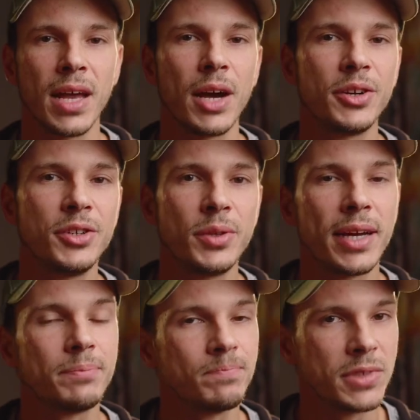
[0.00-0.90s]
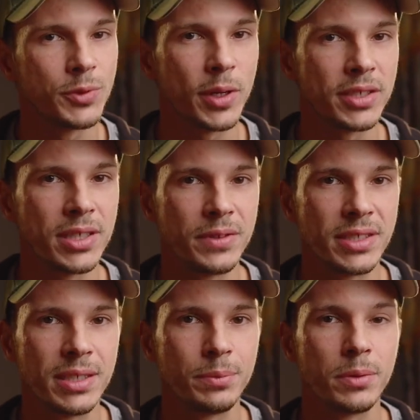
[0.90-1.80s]
how to do that is relatively
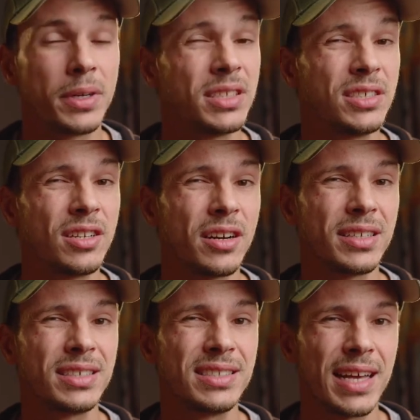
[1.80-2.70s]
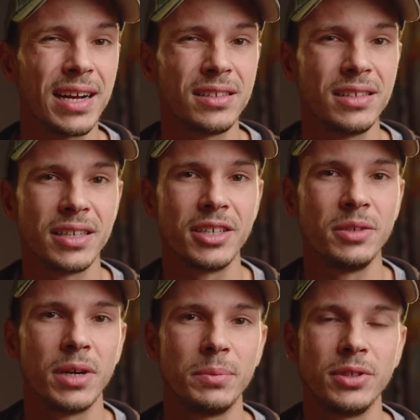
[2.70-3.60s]
simple, but it's not exactly like you
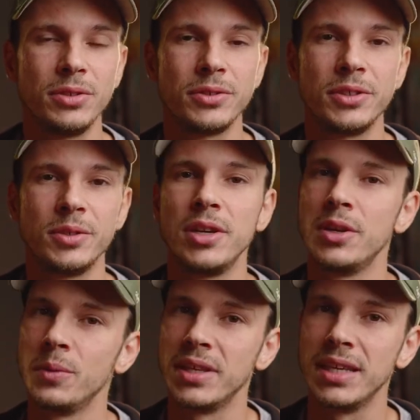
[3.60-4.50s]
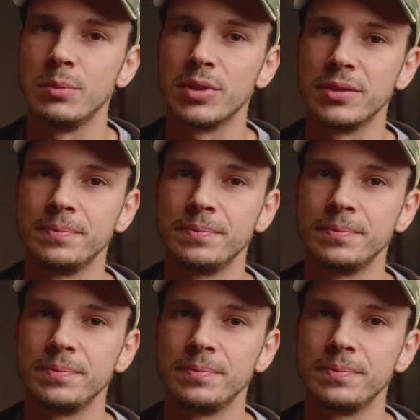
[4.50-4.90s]
might be used to with a gimbal.